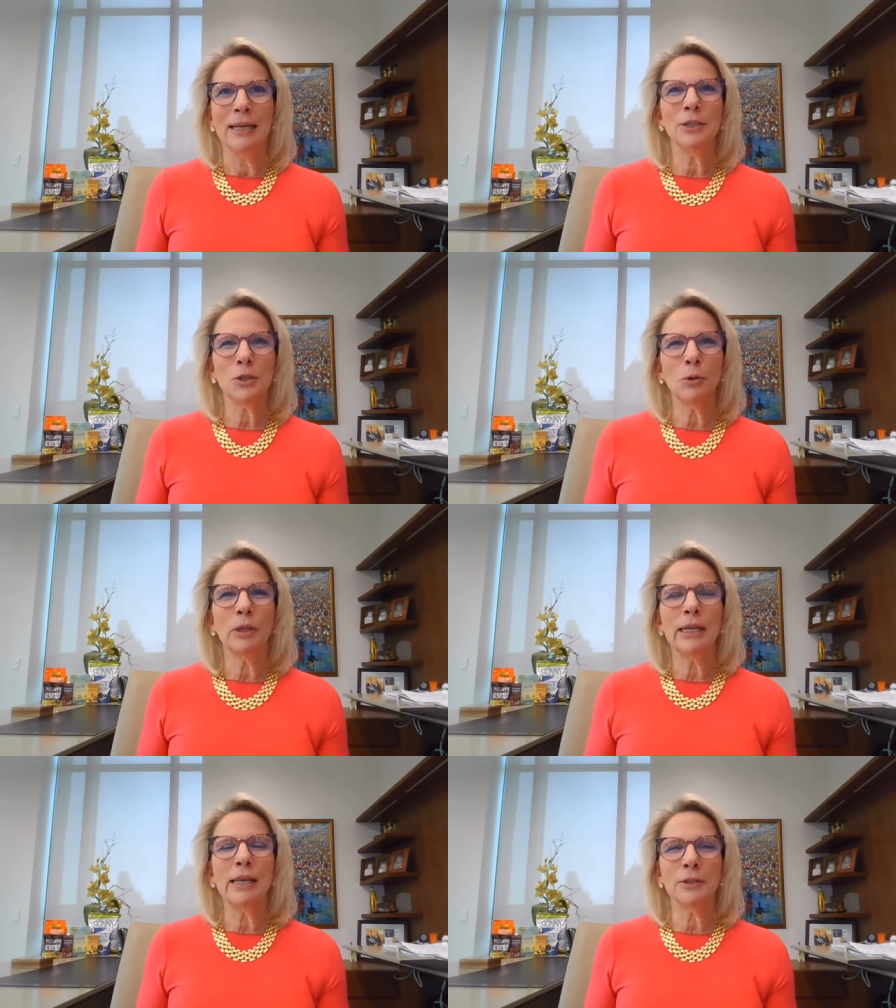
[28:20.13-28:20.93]
And
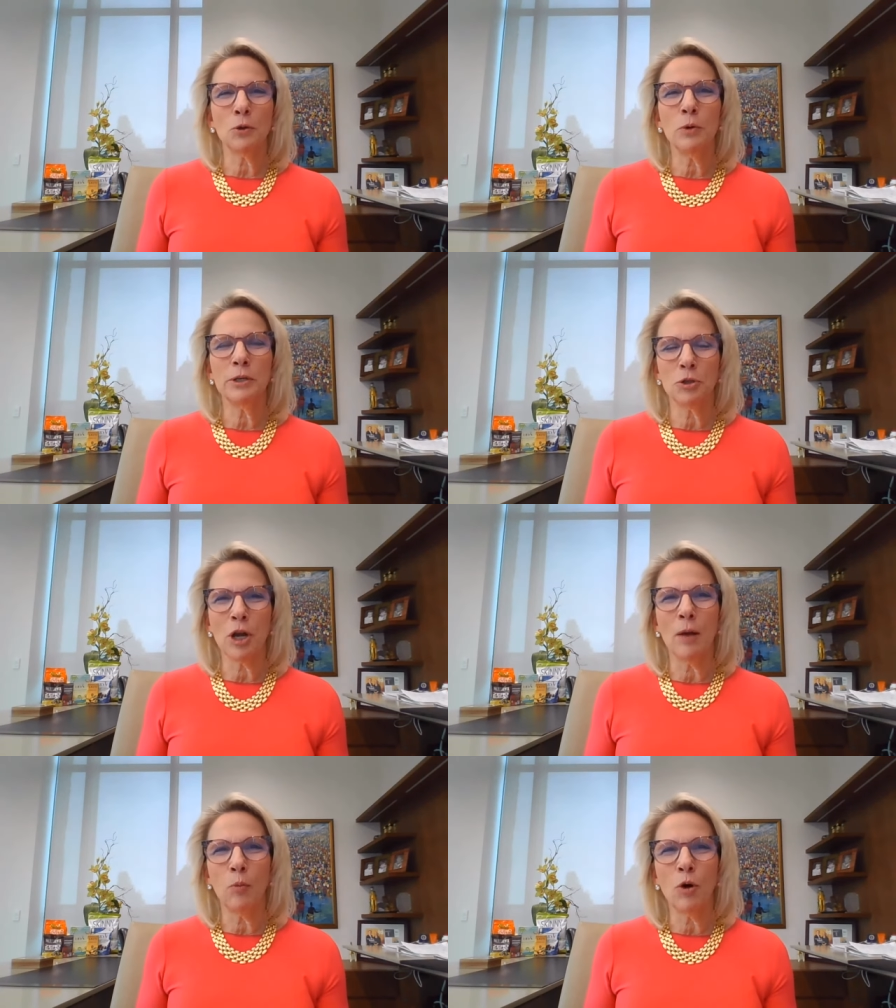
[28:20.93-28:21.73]
certainly that's always
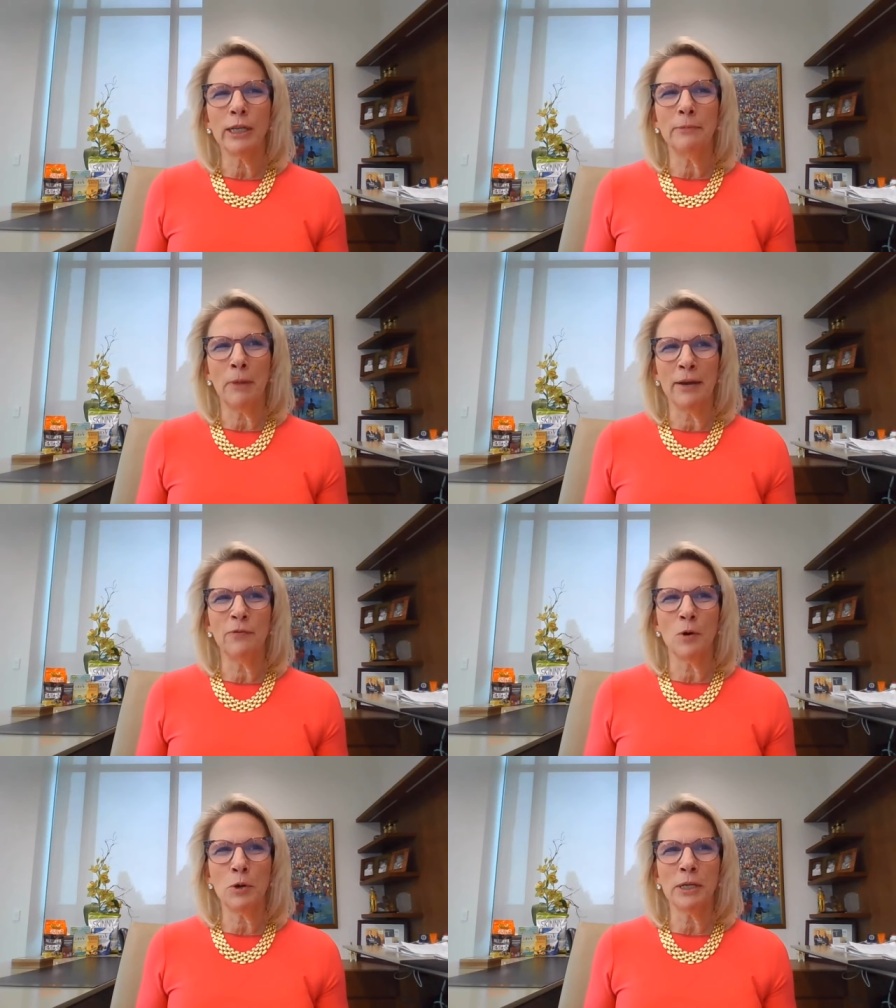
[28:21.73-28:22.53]
job one and my
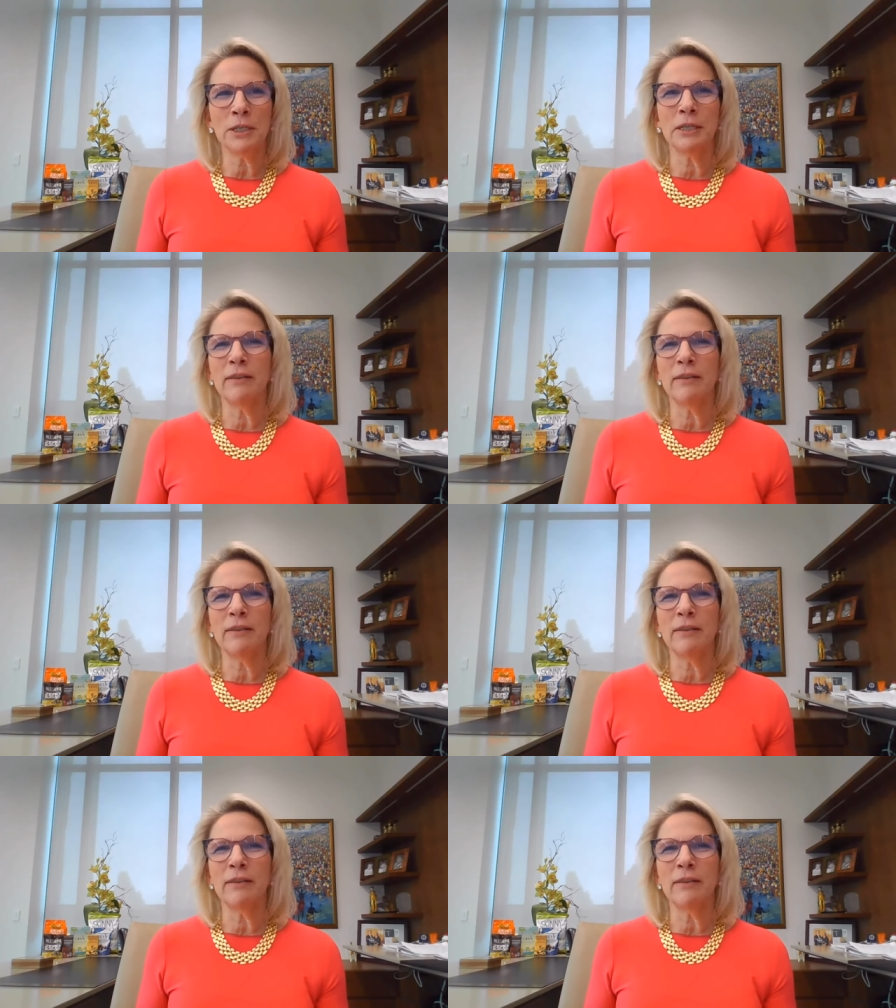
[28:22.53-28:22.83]
focus.